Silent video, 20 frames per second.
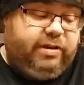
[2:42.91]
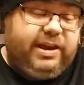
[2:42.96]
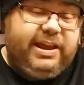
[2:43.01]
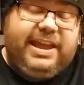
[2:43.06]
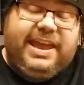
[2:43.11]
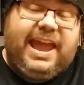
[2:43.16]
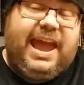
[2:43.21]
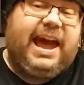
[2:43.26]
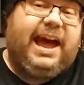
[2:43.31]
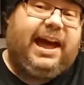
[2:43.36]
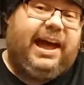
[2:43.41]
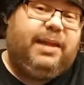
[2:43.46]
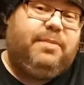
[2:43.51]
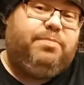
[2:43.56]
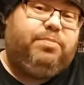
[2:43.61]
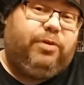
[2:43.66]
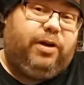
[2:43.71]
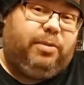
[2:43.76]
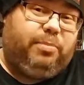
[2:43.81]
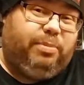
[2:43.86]
yeah, I'd
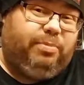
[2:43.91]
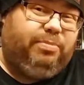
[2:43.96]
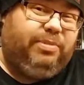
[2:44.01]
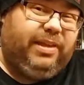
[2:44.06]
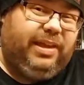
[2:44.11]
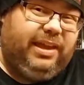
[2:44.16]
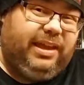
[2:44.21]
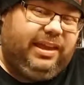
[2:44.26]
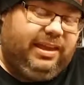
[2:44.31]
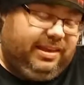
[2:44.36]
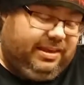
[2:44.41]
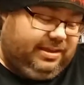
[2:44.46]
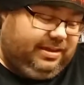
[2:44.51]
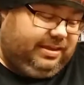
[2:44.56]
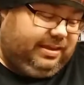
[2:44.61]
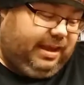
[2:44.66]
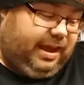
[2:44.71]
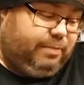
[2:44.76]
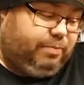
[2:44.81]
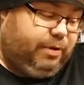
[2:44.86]
probably
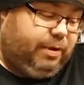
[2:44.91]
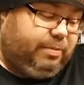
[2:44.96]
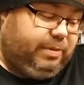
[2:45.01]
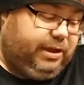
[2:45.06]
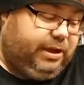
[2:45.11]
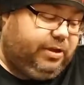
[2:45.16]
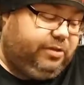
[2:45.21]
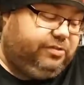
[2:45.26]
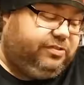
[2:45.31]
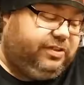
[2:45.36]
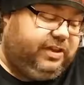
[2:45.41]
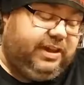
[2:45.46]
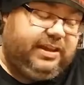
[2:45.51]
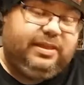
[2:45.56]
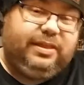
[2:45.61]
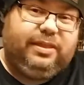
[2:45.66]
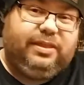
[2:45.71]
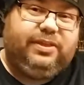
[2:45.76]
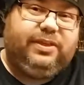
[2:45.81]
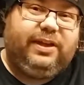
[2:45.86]
go see it in
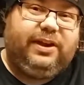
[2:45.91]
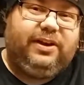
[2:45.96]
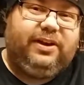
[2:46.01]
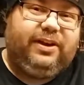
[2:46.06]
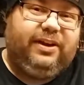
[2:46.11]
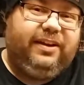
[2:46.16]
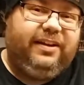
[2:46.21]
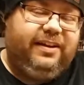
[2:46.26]
the theater.